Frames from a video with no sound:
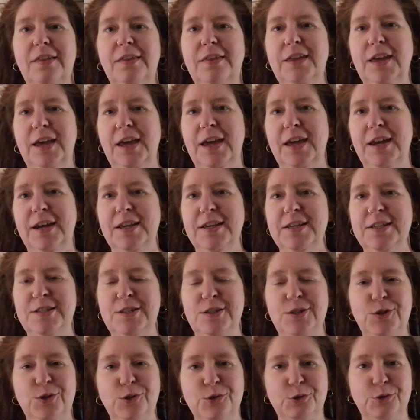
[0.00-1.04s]
that
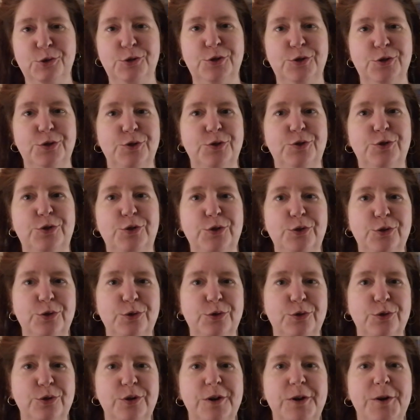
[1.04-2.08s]
is used
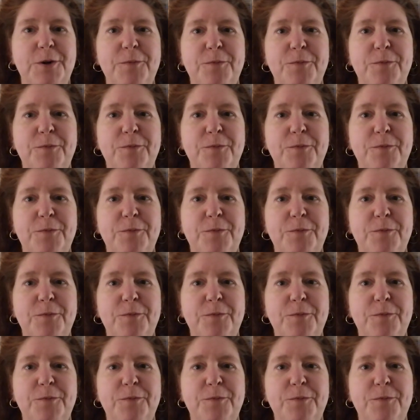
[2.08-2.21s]
to